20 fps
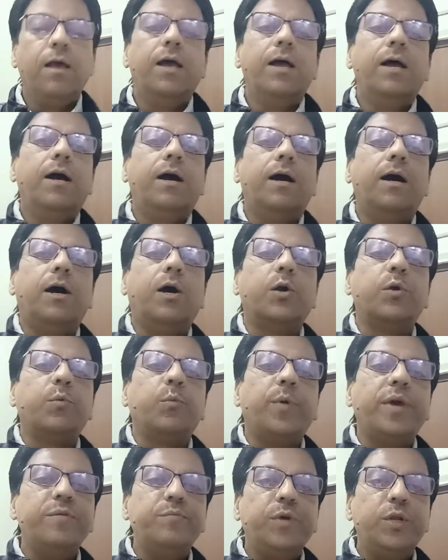Or when
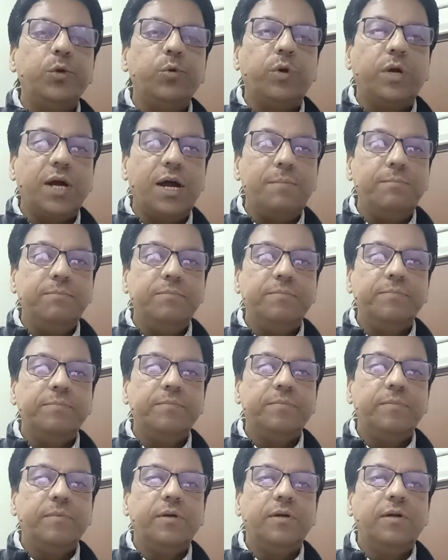will you come?
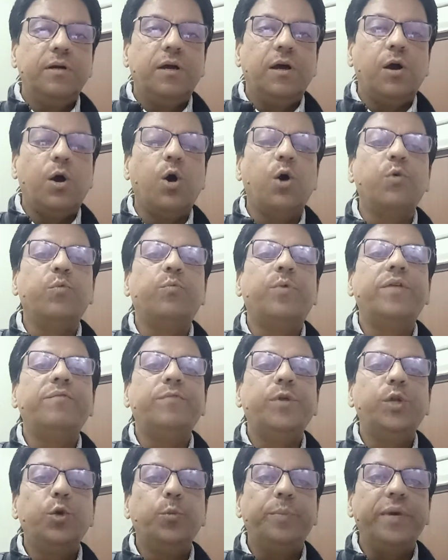Or when will you
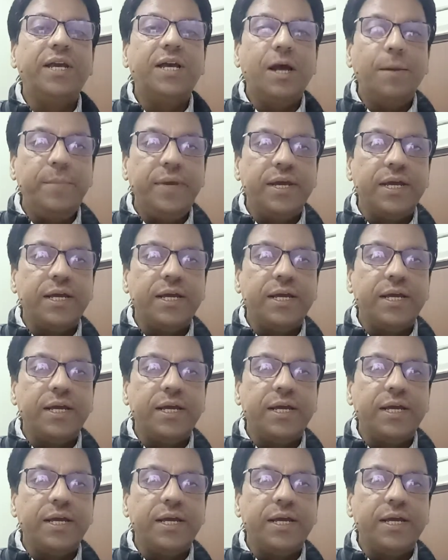be coming?